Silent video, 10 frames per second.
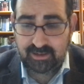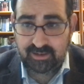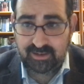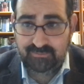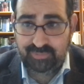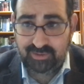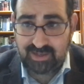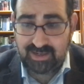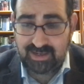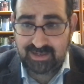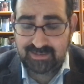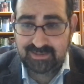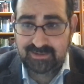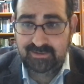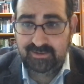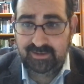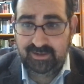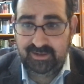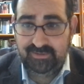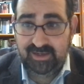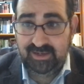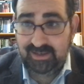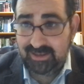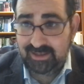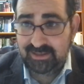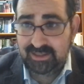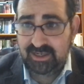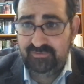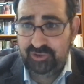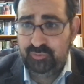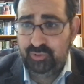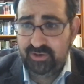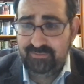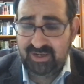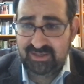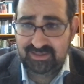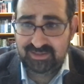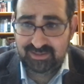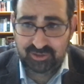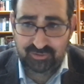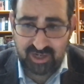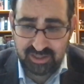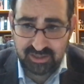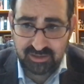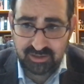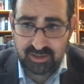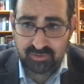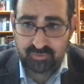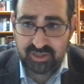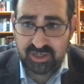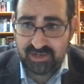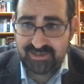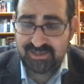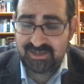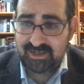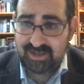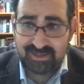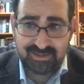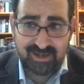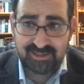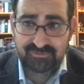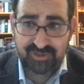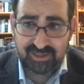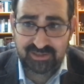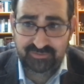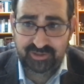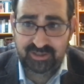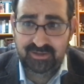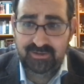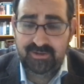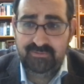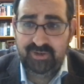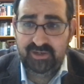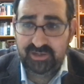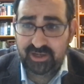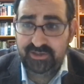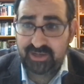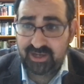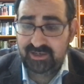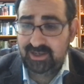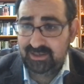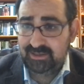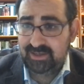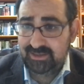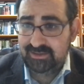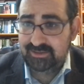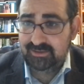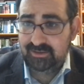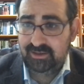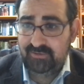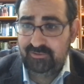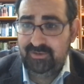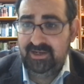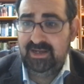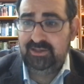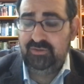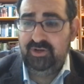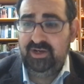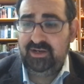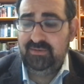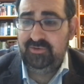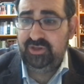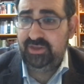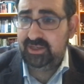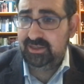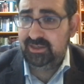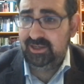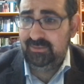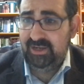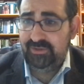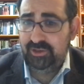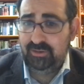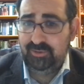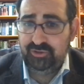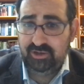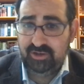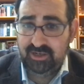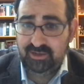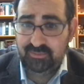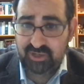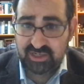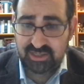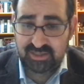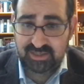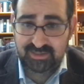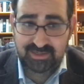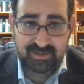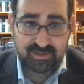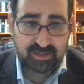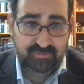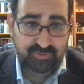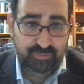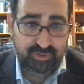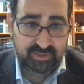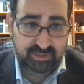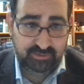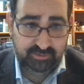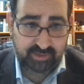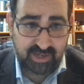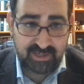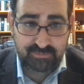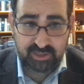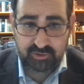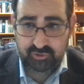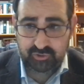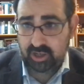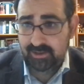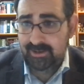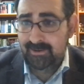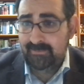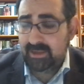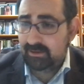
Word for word: you know implies uh, that it is a viewpoint based consideration, which cuts against not definitively, but does kind of cut against a government actor when it comes to thinking about the arbitrary and capriciousness of the particular lines being drawn.